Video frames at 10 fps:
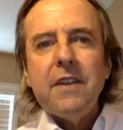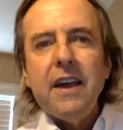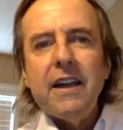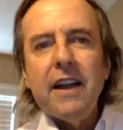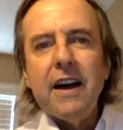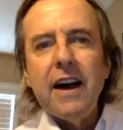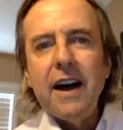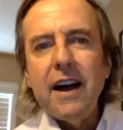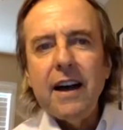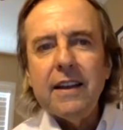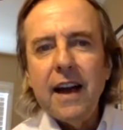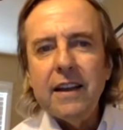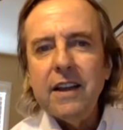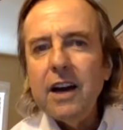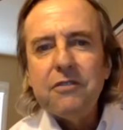and I
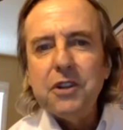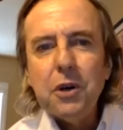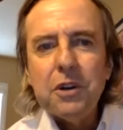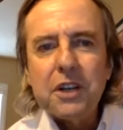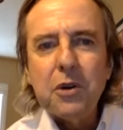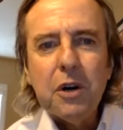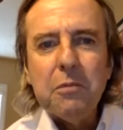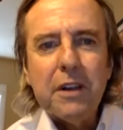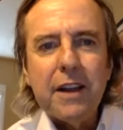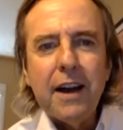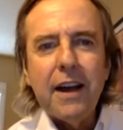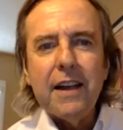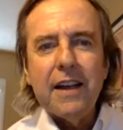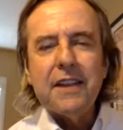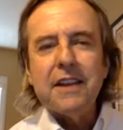love Neuen equipment.
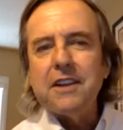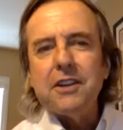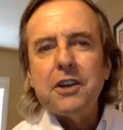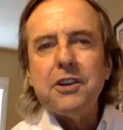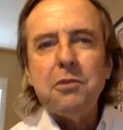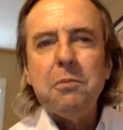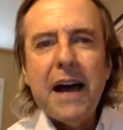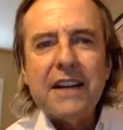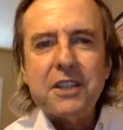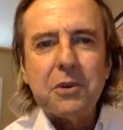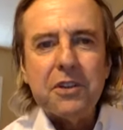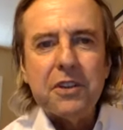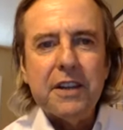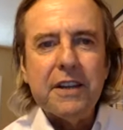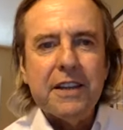I think you could do magic with
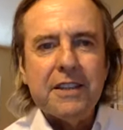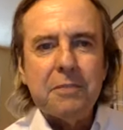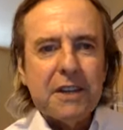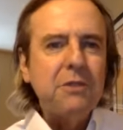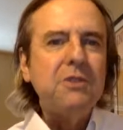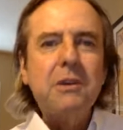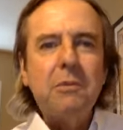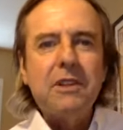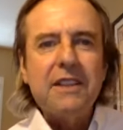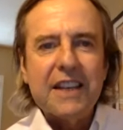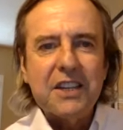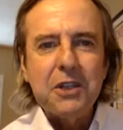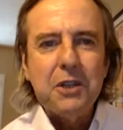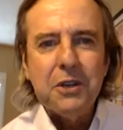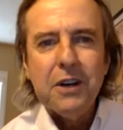it, especially with someone like
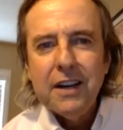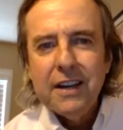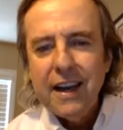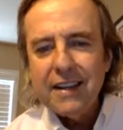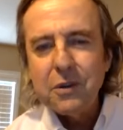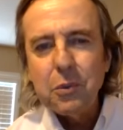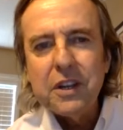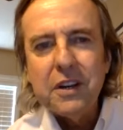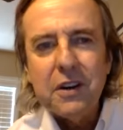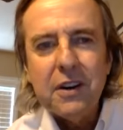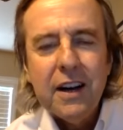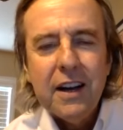you at the wheel.